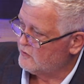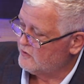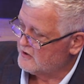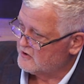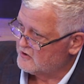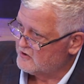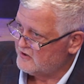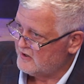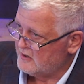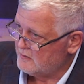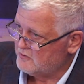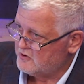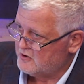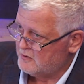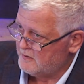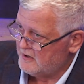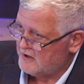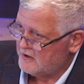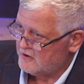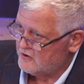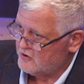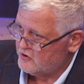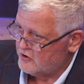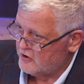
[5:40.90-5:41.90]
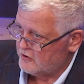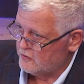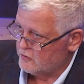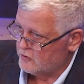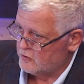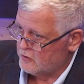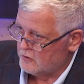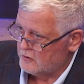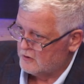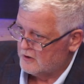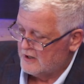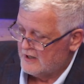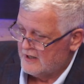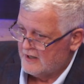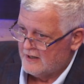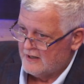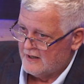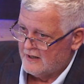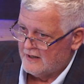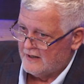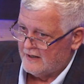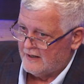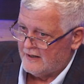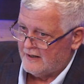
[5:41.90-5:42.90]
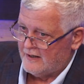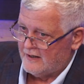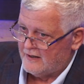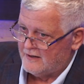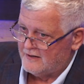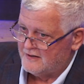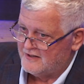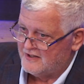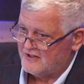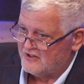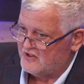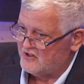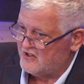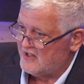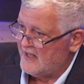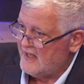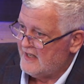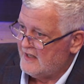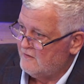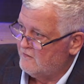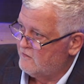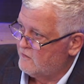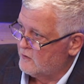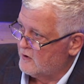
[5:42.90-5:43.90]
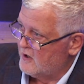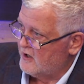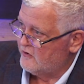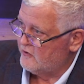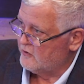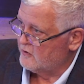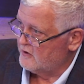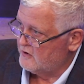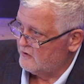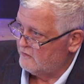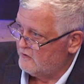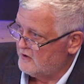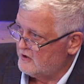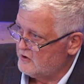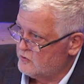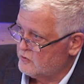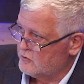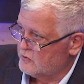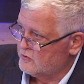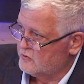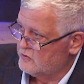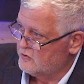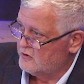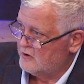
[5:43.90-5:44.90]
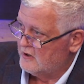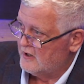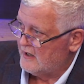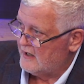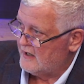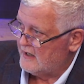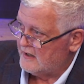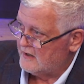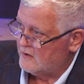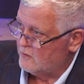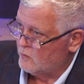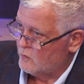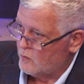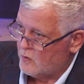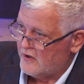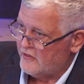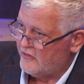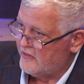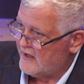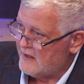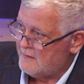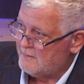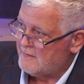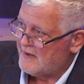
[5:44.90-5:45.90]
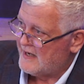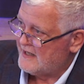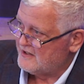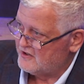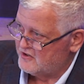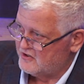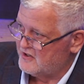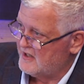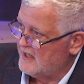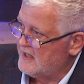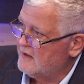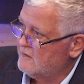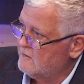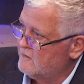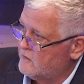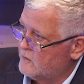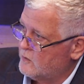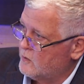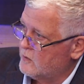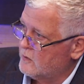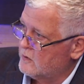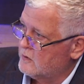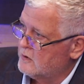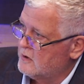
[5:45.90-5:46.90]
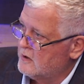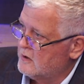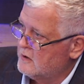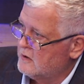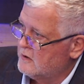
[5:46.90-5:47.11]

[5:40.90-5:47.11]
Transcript: so there seems to be a general disdain for other individuals and what they might stand for.